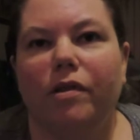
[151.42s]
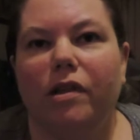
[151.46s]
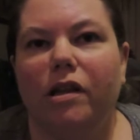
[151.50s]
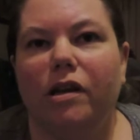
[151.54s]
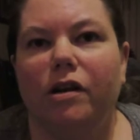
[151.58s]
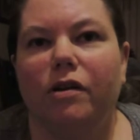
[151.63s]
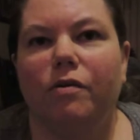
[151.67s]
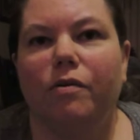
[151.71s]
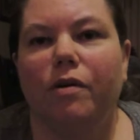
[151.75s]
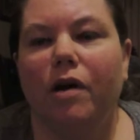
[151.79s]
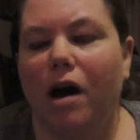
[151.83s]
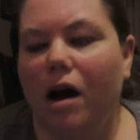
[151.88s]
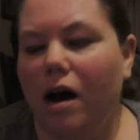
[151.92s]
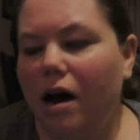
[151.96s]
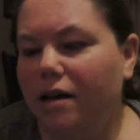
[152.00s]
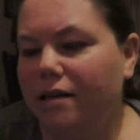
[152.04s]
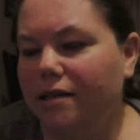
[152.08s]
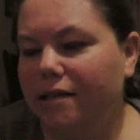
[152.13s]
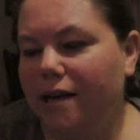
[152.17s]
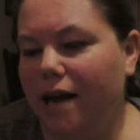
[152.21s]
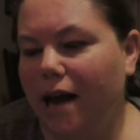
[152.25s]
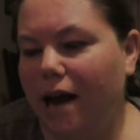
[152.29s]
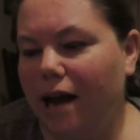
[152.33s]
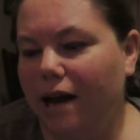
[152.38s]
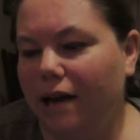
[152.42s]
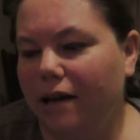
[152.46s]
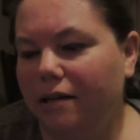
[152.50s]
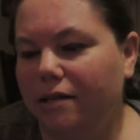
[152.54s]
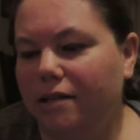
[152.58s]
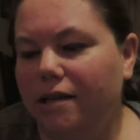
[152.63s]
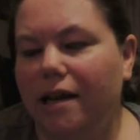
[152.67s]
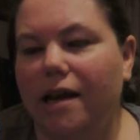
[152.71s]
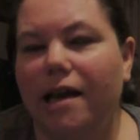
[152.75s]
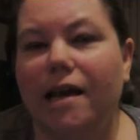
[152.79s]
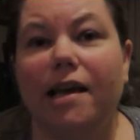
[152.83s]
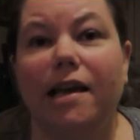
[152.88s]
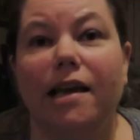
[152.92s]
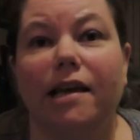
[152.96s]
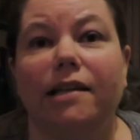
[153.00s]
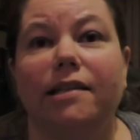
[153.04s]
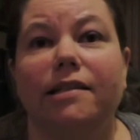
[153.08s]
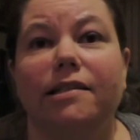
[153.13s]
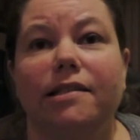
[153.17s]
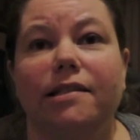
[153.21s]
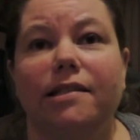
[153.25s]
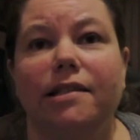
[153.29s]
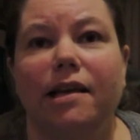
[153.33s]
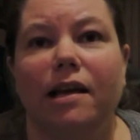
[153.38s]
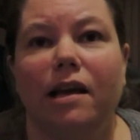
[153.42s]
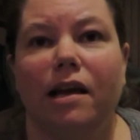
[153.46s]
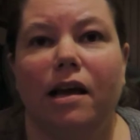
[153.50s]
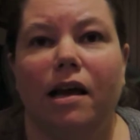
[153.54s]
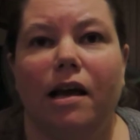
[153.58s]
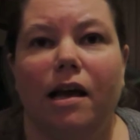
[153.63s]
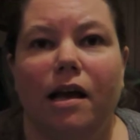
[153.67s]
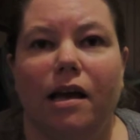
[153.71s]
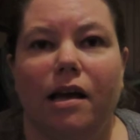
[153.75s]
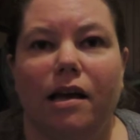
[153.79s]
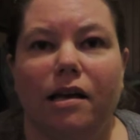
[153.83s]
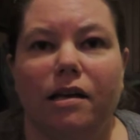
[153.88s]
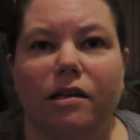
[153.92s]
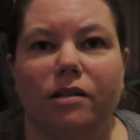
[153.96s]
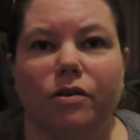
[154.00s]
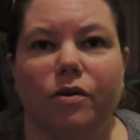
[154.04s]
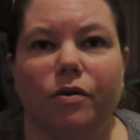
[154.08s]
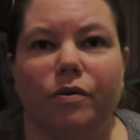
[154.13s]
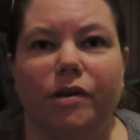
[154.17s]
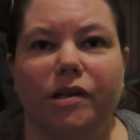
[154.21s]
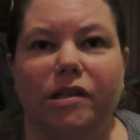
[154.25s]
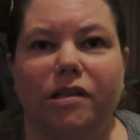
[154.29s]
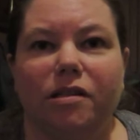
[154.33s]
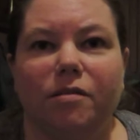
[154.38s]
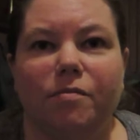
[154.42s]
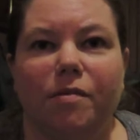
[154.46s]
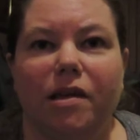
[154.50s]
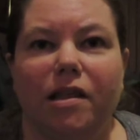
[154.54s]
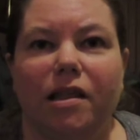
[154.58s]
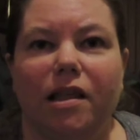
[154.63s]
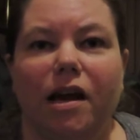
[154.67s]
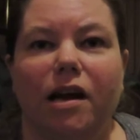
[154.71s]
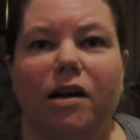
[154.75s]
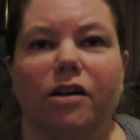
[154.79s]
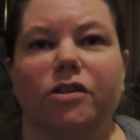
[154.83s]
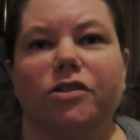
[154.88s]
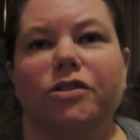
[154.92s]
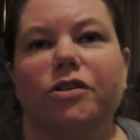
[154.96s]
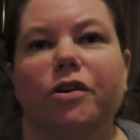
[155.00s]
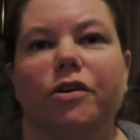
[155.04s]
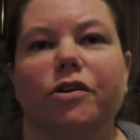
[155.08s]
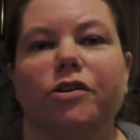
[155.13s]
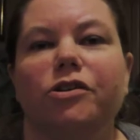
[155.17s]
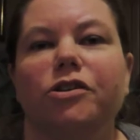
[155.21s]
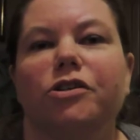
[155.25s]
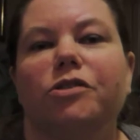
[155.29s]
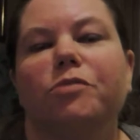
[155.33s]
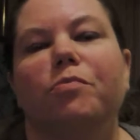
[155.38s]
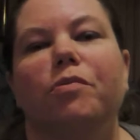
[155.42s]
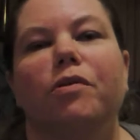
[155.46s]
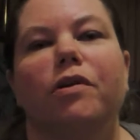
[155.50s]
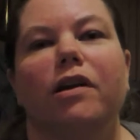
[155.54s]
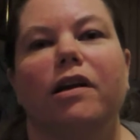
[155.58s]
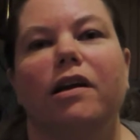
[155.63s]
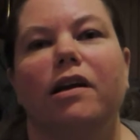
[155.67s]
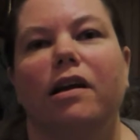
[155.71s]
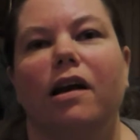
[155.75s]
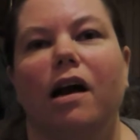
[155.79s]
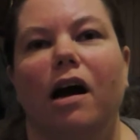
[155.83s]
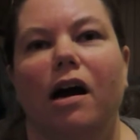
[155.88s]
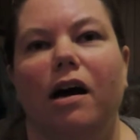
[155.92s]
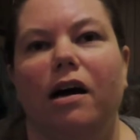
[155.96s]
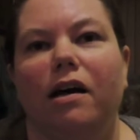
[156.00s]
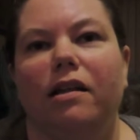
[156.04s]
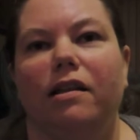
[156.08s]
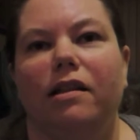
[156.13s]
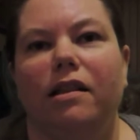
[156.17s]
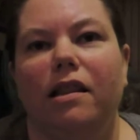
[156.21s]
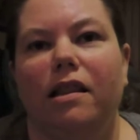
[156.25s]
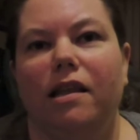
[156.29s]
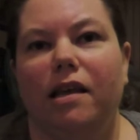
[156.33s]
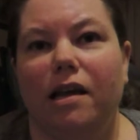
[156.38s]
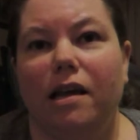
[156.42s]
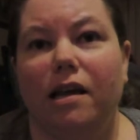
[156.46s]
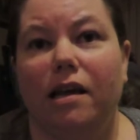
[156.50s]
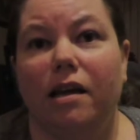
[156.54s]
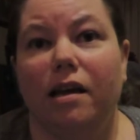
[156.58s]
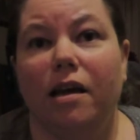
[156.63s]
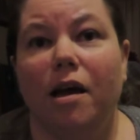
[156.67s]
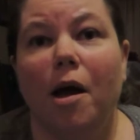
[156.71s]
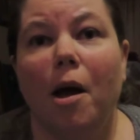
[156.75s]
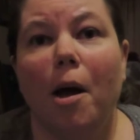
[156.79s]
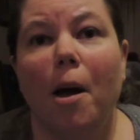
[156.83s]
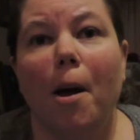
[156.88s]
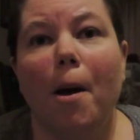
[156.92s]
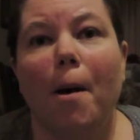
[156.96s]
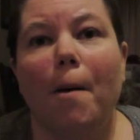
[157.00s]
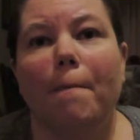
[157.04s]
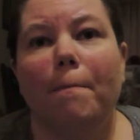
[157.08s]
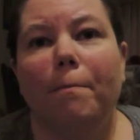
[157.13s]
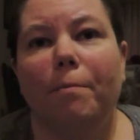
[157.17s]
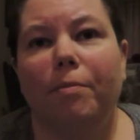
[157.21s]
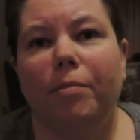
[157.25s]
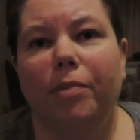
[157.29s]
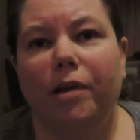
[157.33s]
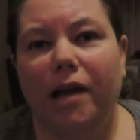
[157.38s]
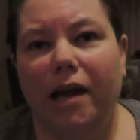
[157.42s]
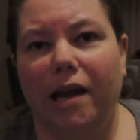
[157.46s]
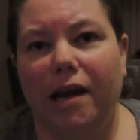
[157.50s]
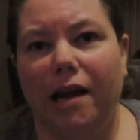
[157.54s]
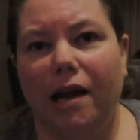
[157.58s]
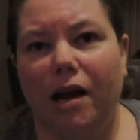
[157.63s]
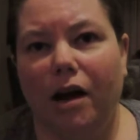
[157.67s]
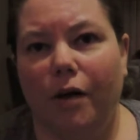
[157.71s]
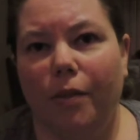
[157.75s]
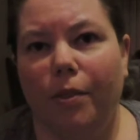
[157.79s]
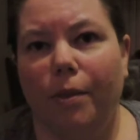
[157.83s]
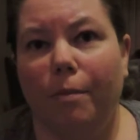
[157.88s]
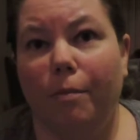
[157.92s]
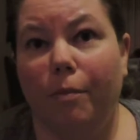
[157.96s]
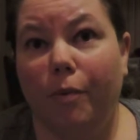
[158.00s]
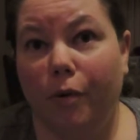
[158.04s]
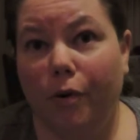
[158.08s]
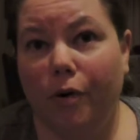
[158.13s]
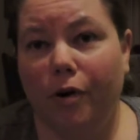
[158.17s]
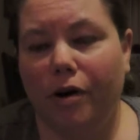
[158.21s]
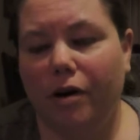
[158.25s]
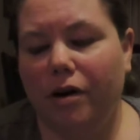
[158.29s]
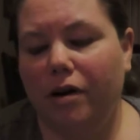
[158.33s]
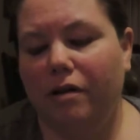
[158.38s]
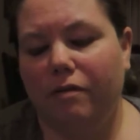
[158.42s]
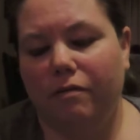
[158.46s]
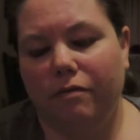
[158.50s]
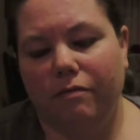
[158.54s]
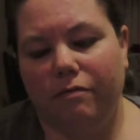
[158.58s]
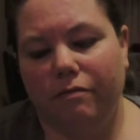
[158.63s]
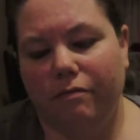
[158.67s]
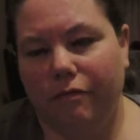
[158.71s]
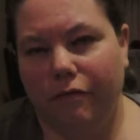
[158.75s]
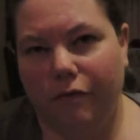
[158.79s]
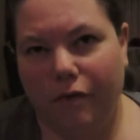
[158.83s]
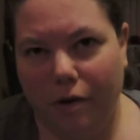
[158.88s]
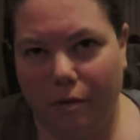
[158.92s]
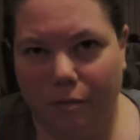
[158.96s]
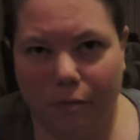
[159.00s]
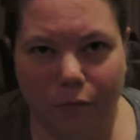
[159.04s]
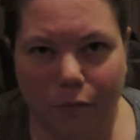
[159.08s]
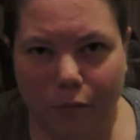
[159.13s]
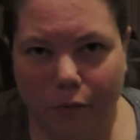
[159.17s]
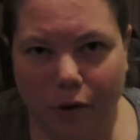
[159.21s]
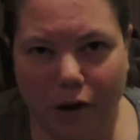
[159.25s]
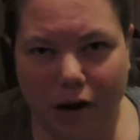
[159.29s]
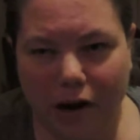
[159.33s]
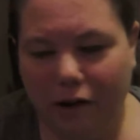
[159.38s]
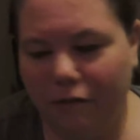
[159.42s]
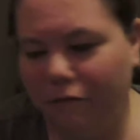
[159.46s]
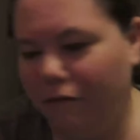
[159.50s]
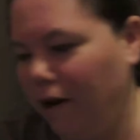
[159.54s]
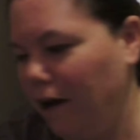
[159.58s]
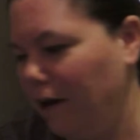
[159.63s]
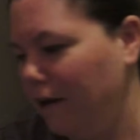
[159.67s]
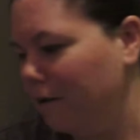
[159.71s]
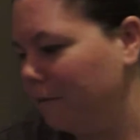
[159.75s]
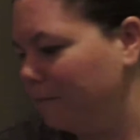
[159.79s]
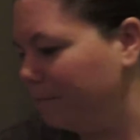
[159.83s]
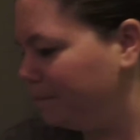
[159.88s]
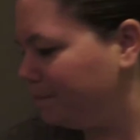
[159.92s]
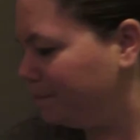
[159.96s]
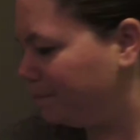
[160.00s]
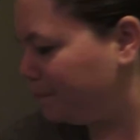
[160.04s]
the new contact, Higgins, is going to be there. So you just put it on the planet on the board, from what I've read.